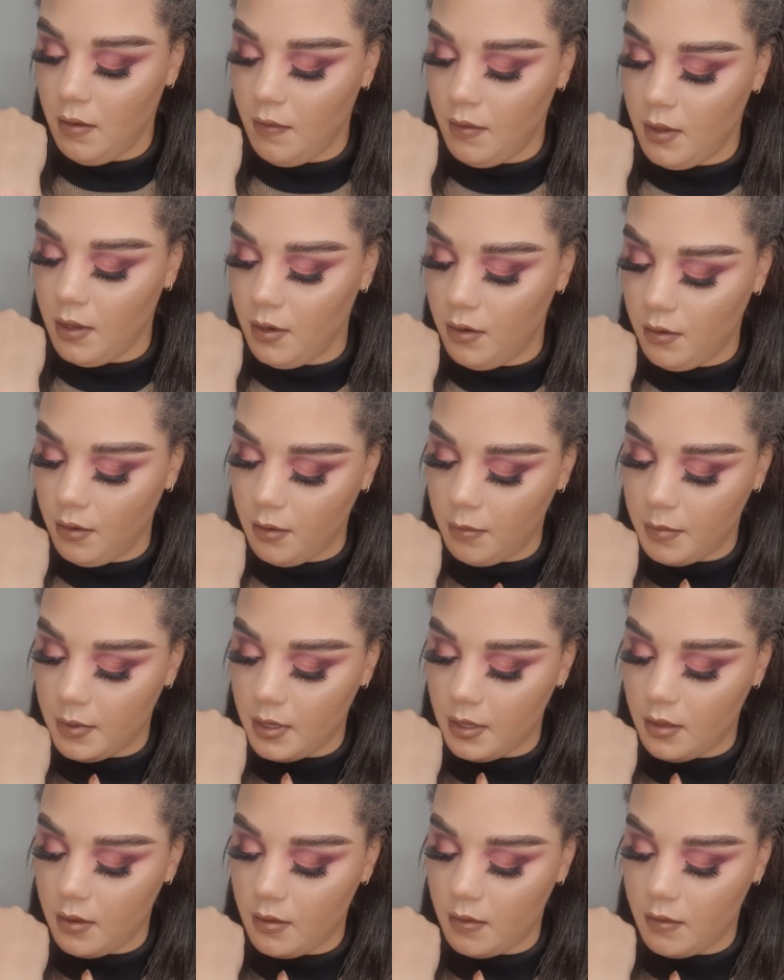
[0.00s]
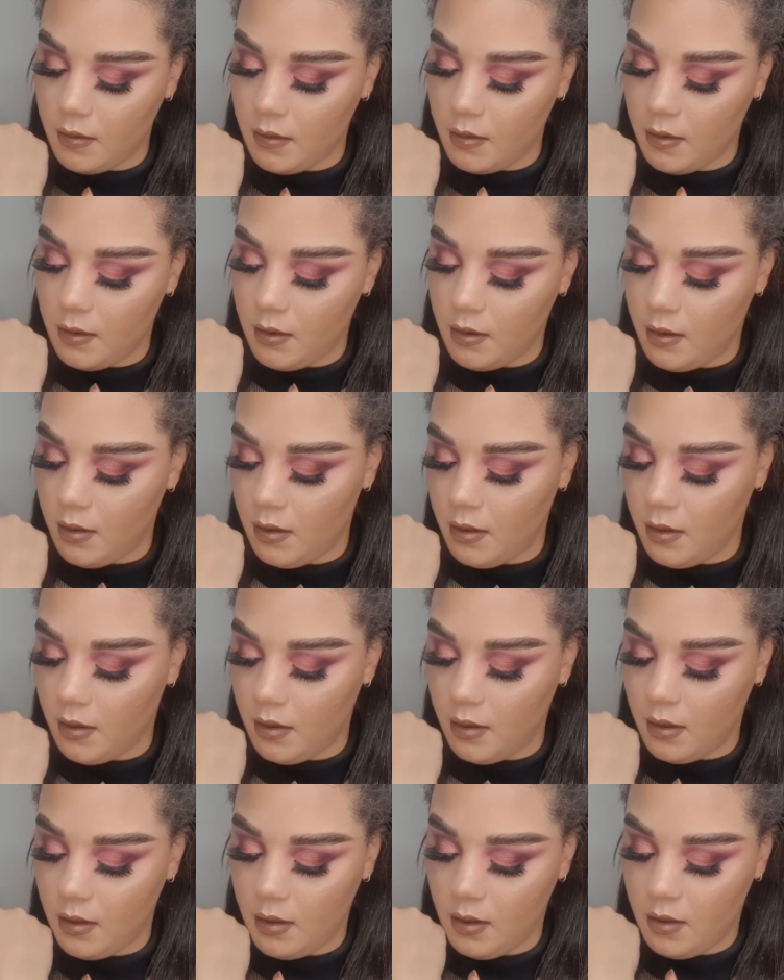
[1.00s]
another pass,
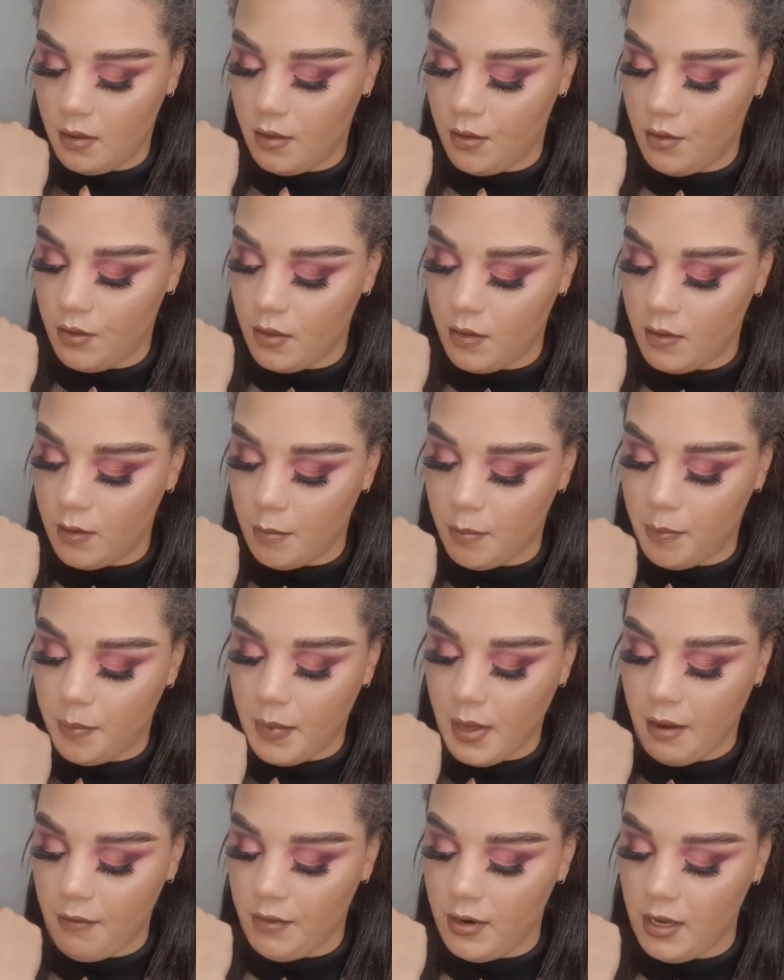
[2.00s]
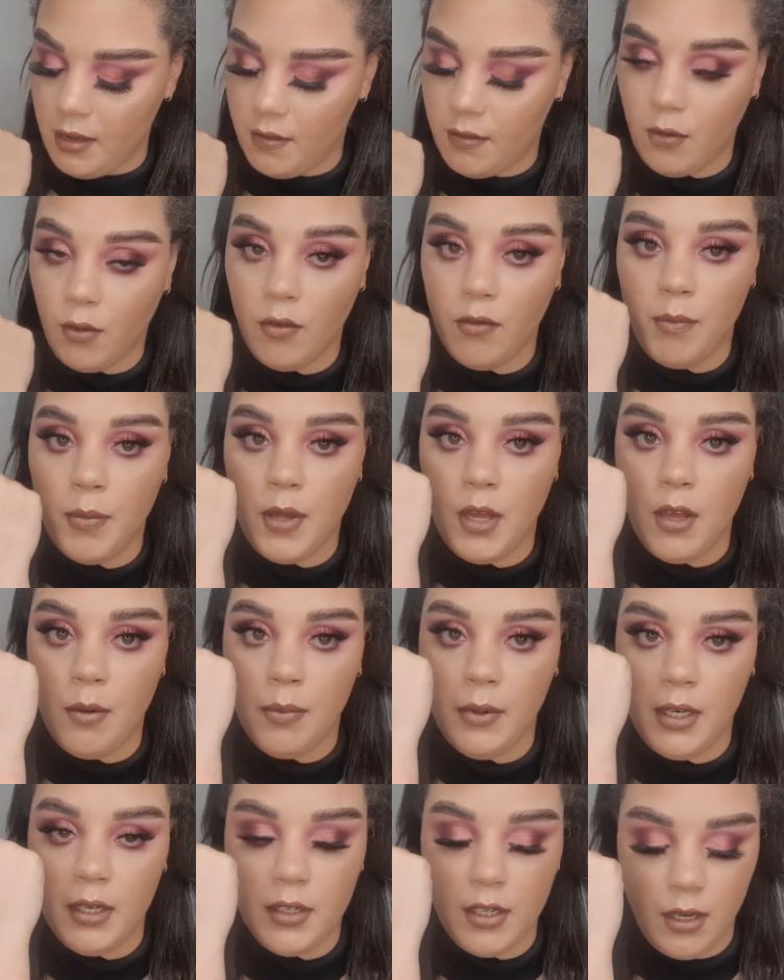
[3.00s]
which is a very sort of
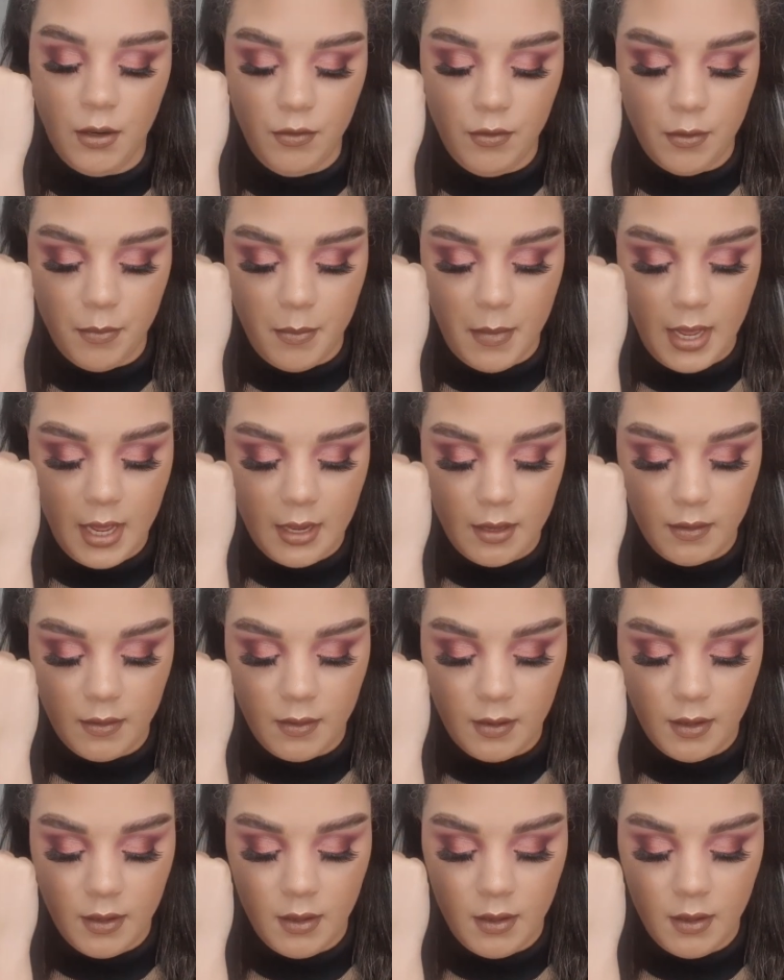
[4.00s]
purpley toned matte.